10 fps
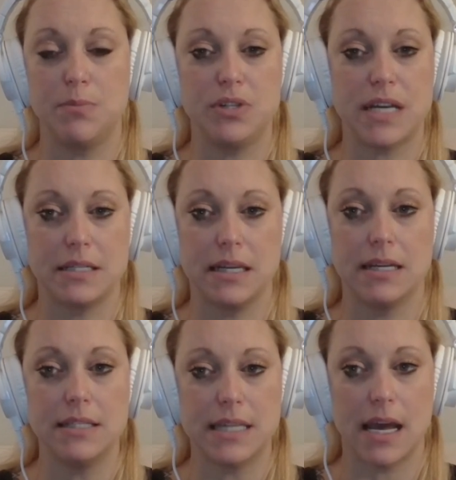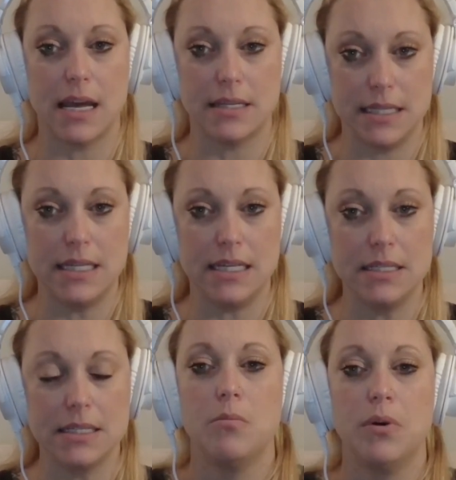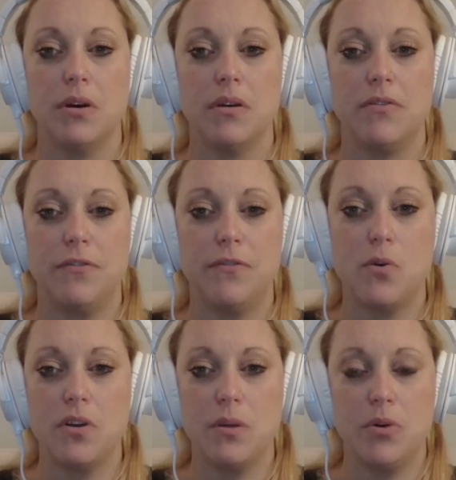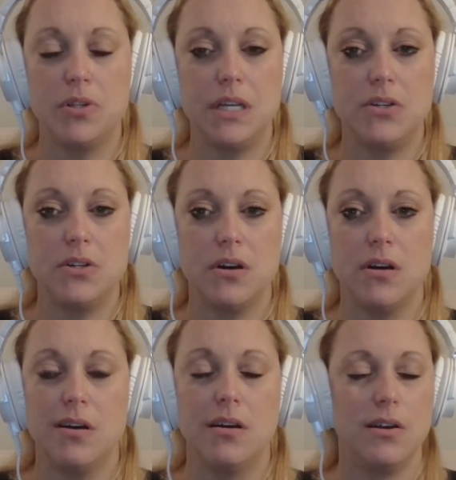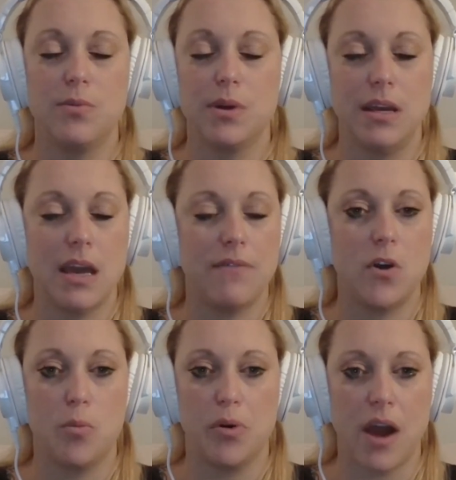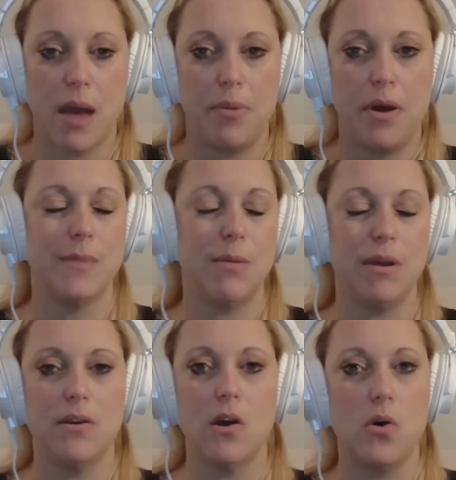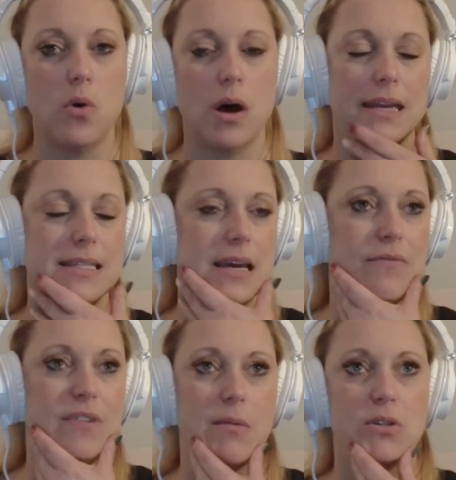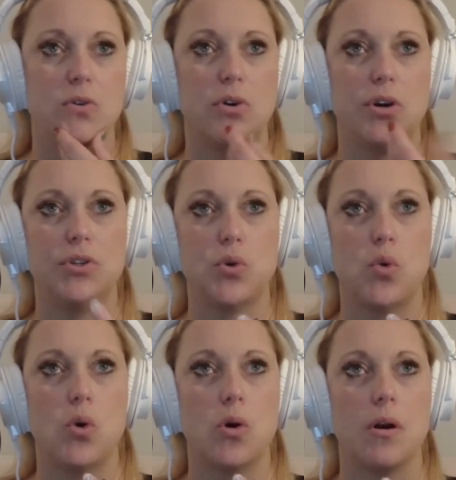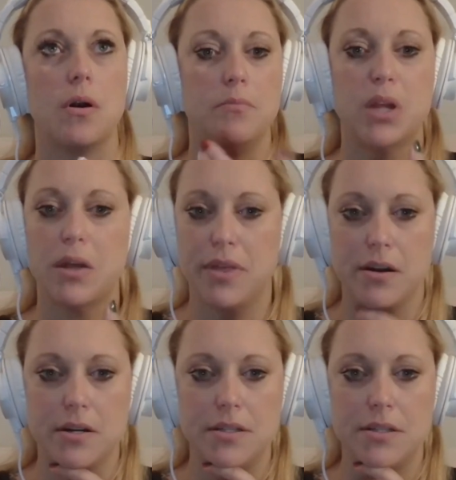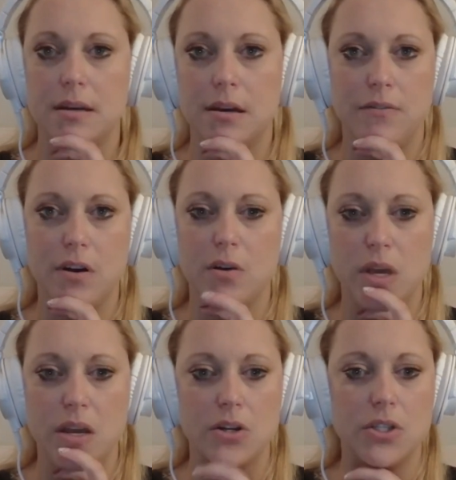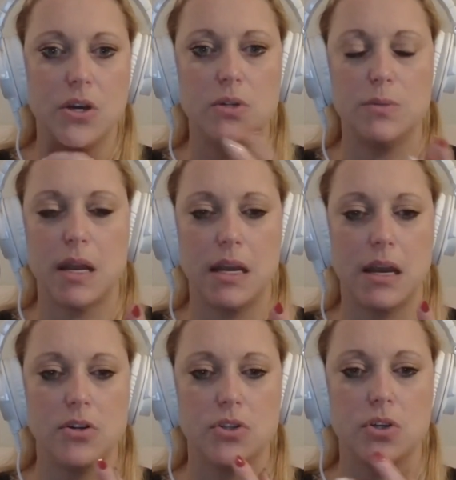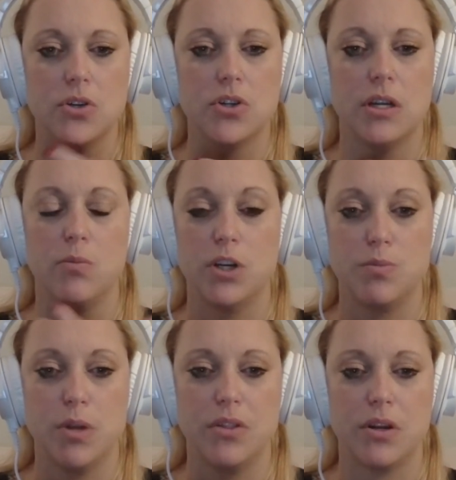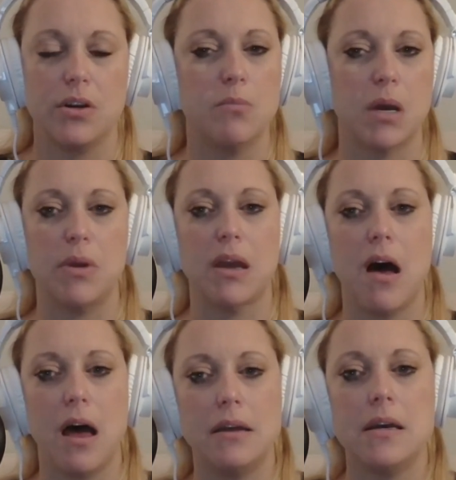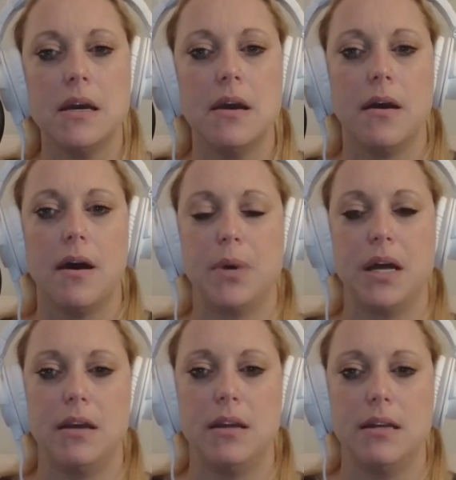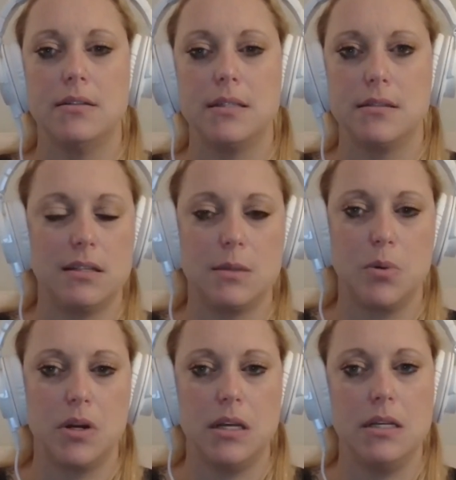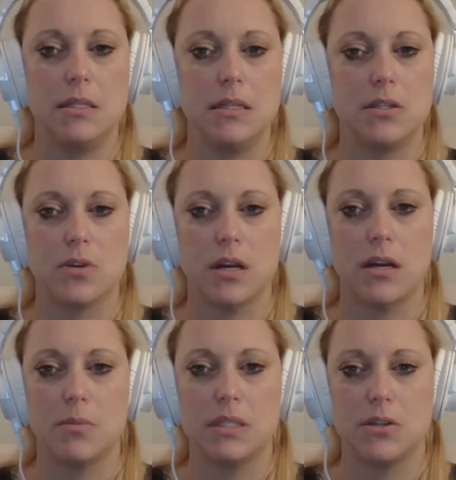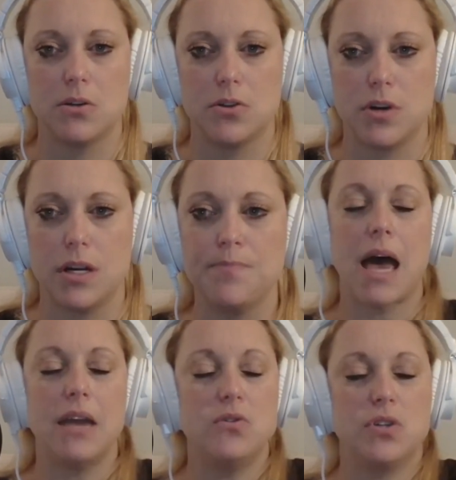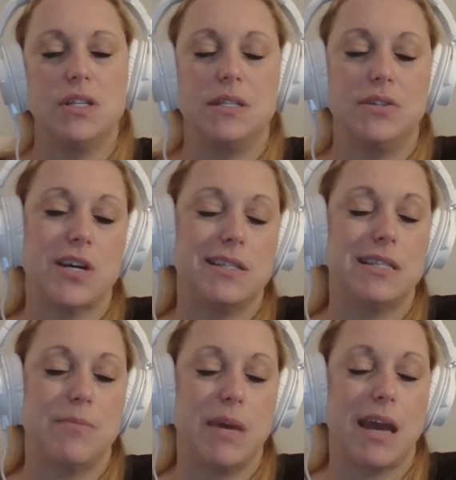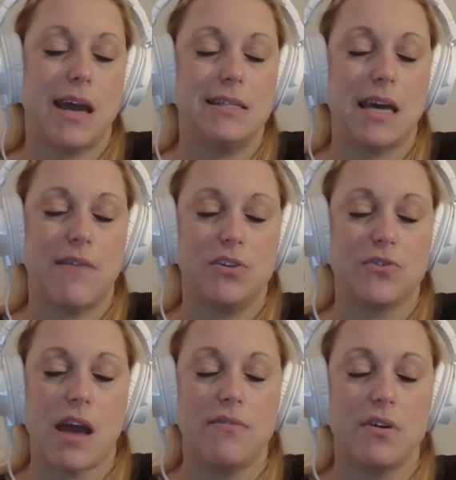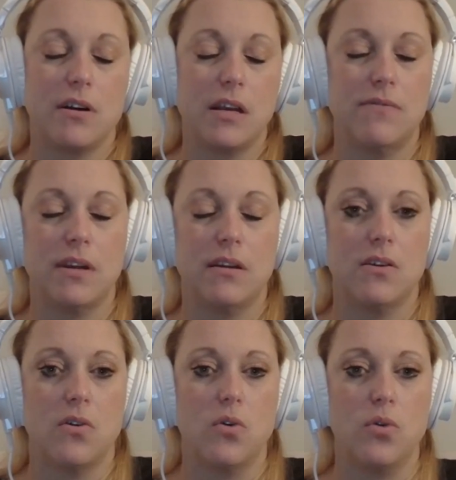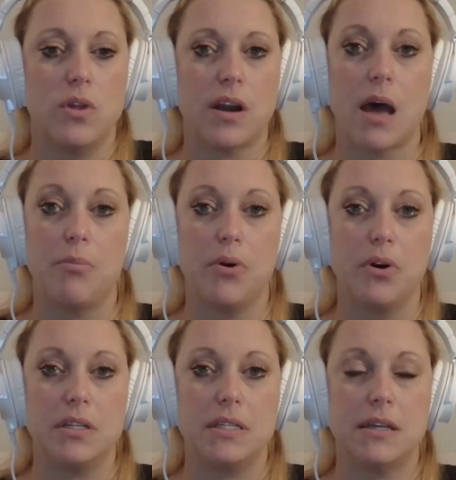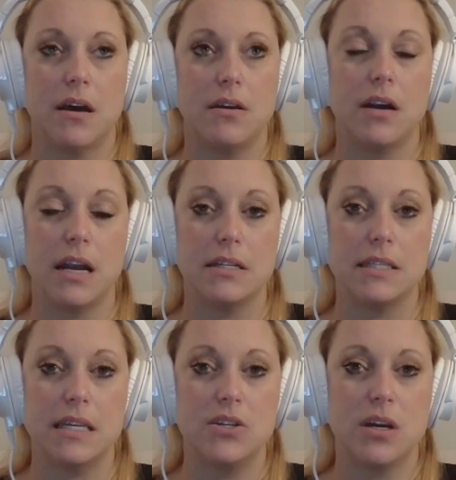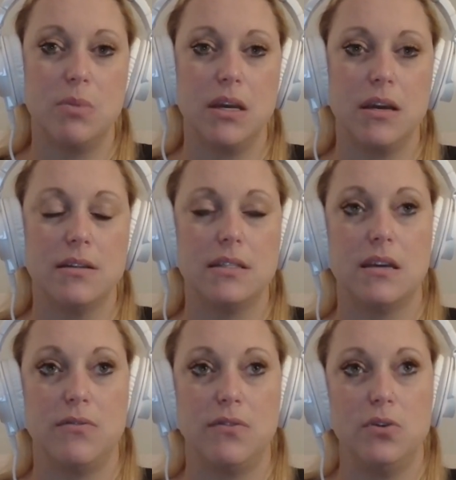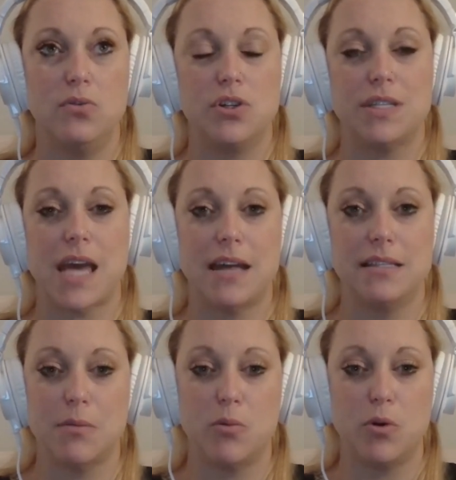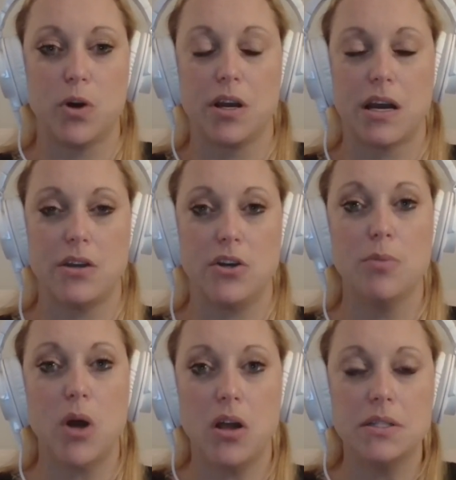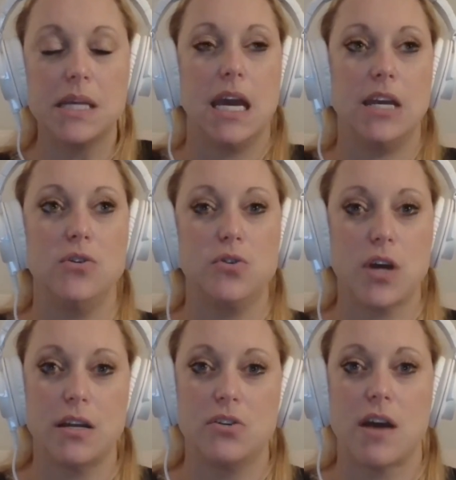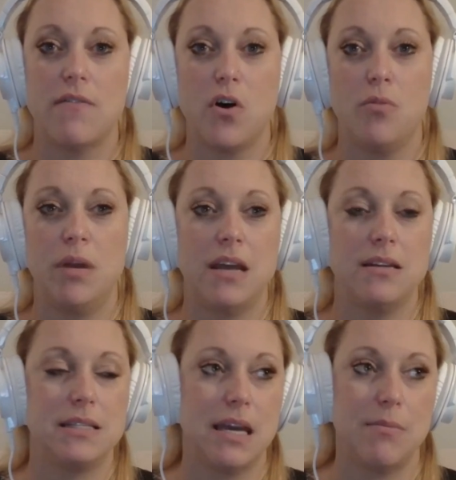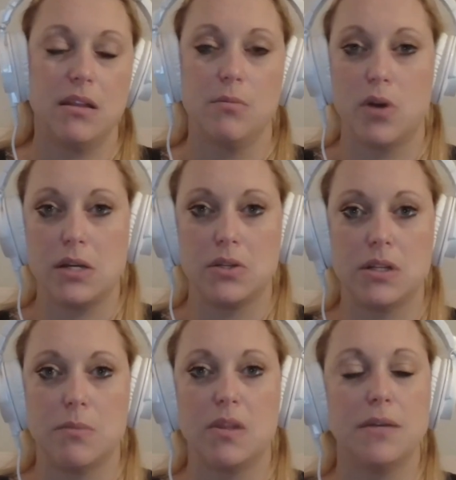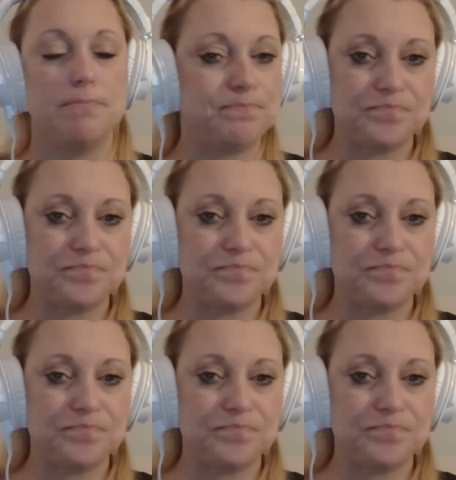protect against STDs. Before the procedure, you really have no prep, maybe no anti-inflammatories or blood thinners for a week or so, depending on your surgeon and which blood thinner you might be on. But it is a pretty easy, straight up surgery. I usually suggest that my guys have a driver, even though they're not put under anesthesia, because if you just had someone working on your balls and you tried to drive home and had to slam on the brakes or something,